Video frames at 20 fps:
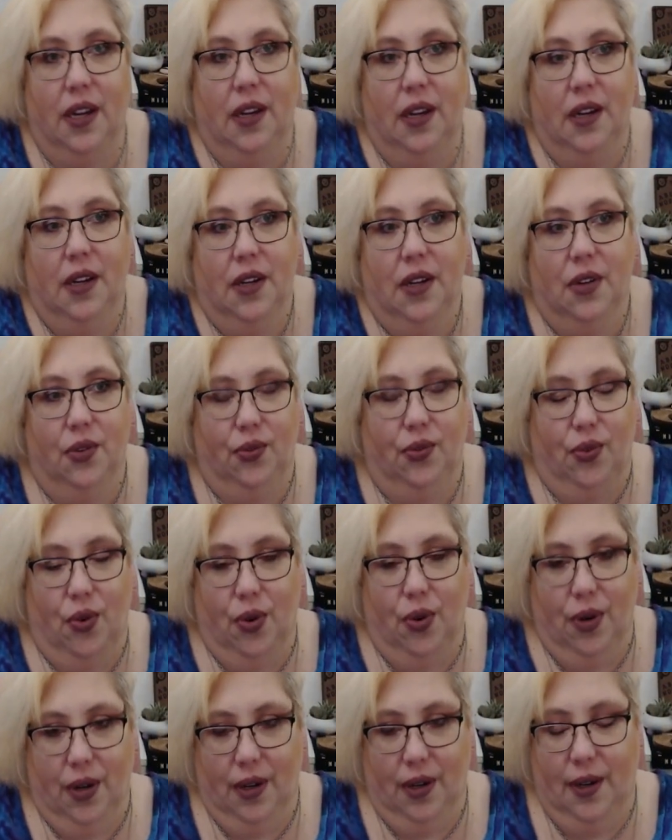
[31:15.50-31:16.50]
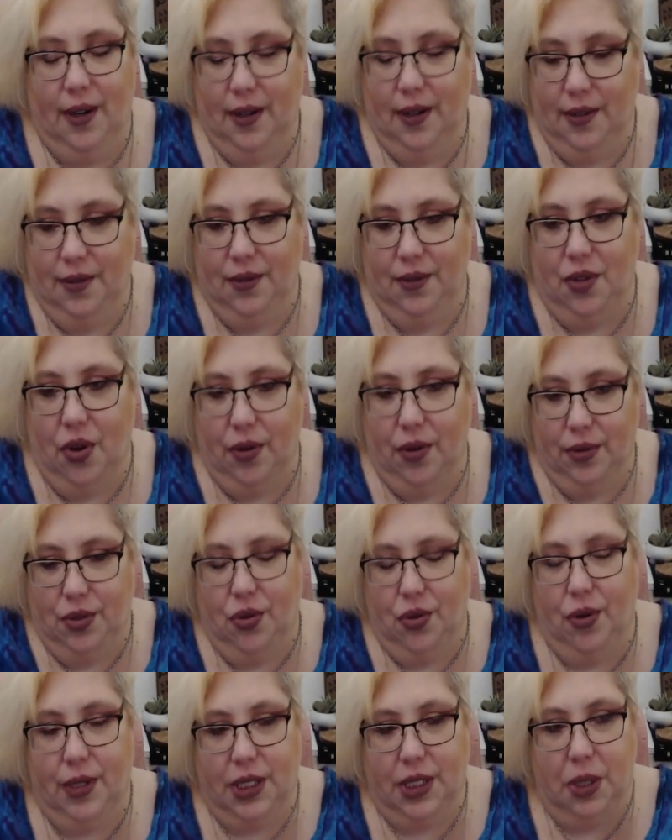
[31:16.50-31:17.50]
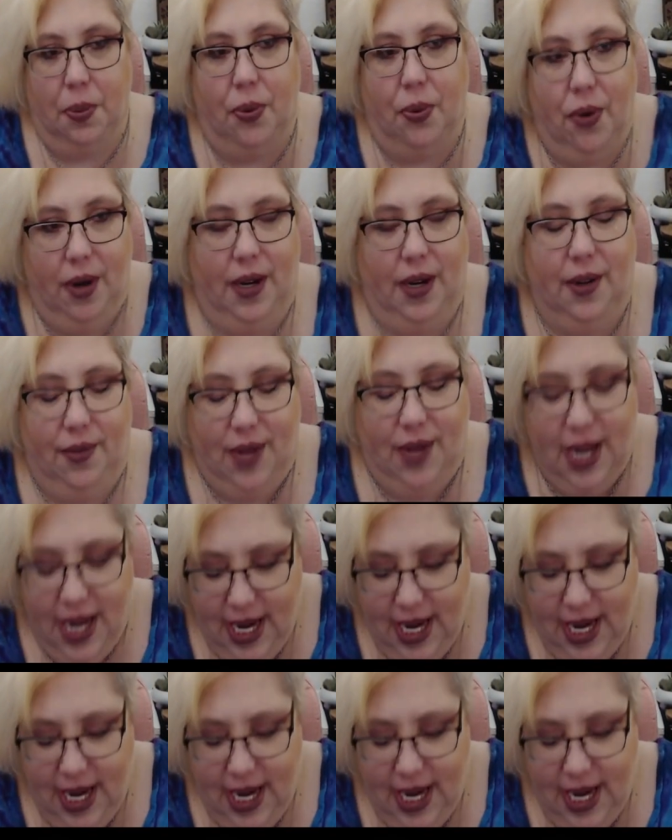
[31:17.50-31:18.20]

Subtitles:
for those who are supportive.